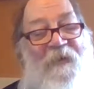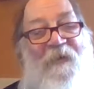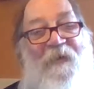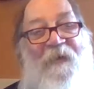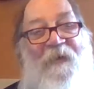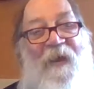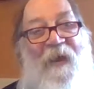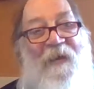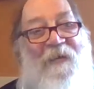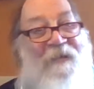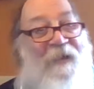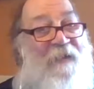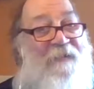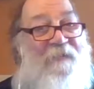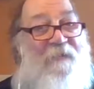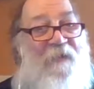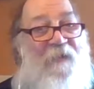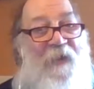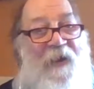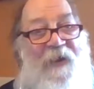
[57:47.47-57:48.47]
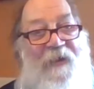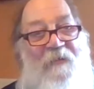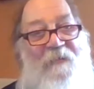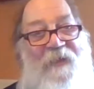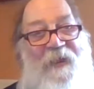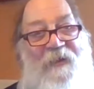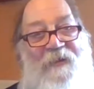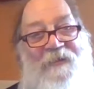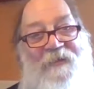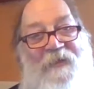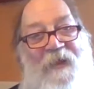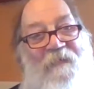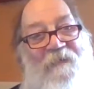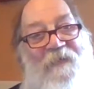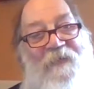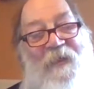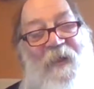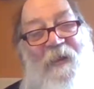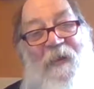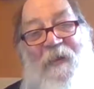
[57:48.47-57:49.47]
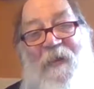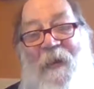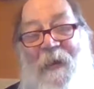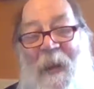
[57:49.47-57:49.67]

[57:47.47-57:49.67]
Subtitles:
Like 10 grand a piece, give or take.